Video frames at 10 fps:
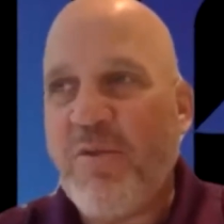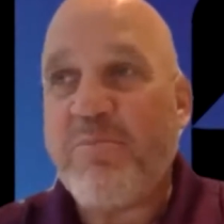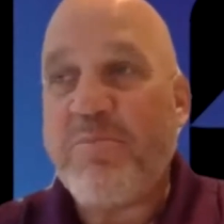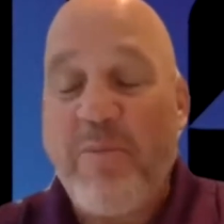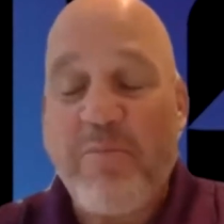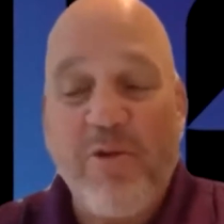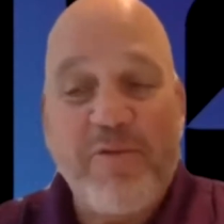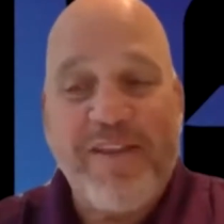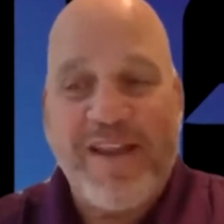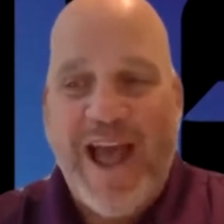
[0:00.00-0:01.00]
That
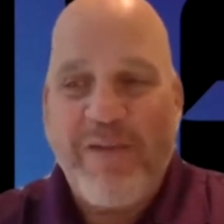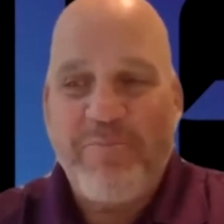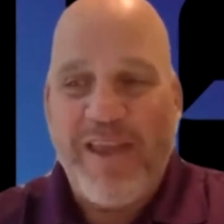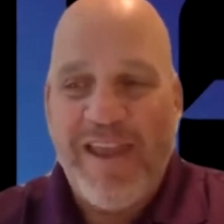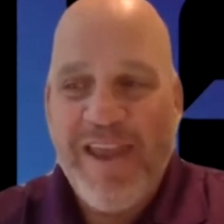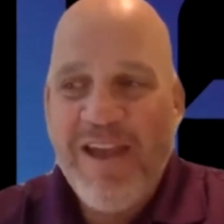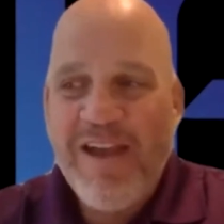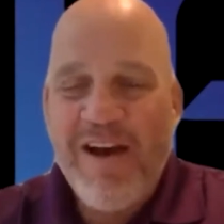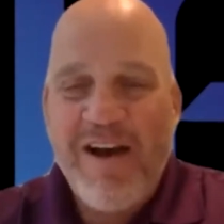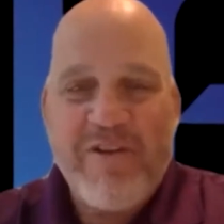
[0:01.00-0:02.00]
proved to not be
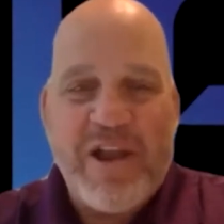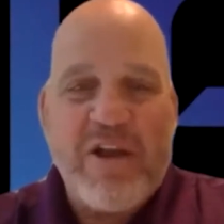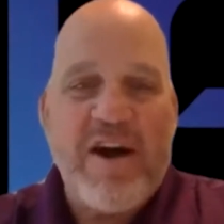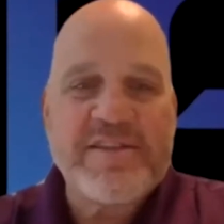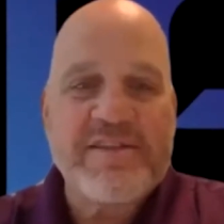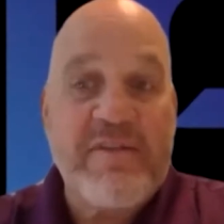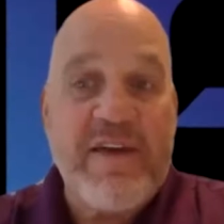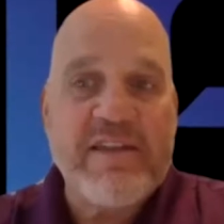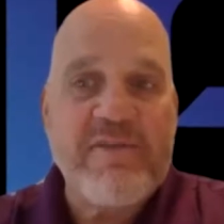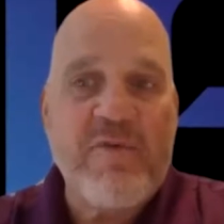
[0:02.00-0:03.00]
very cost
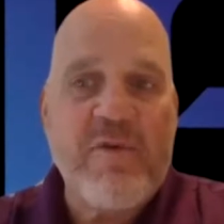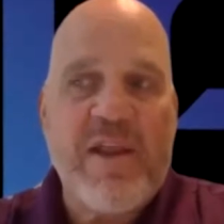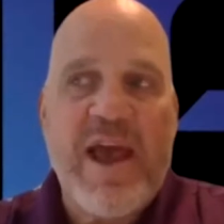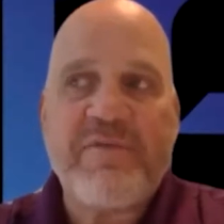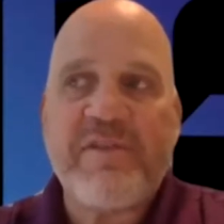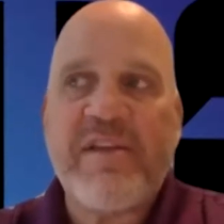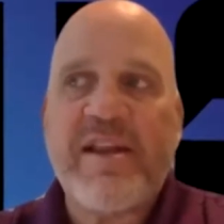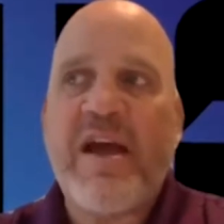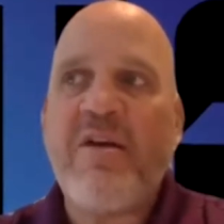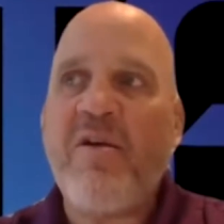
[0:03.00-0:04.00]
effective. We would have to
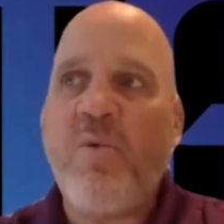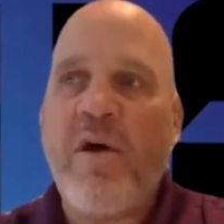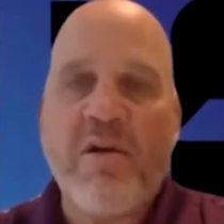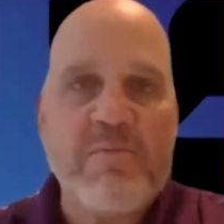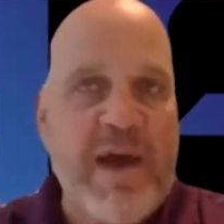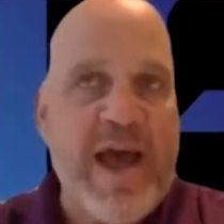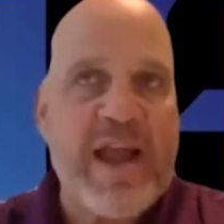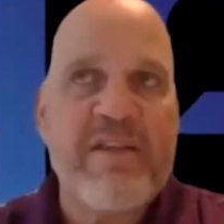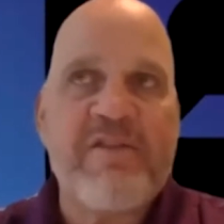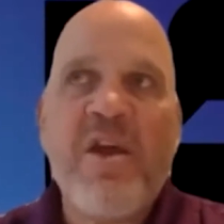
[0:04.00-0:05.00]
send out a welcome
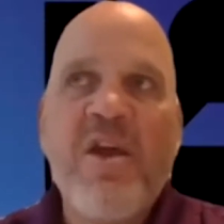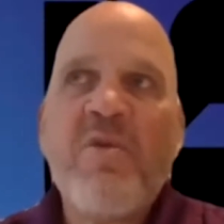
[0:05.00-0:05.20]
package.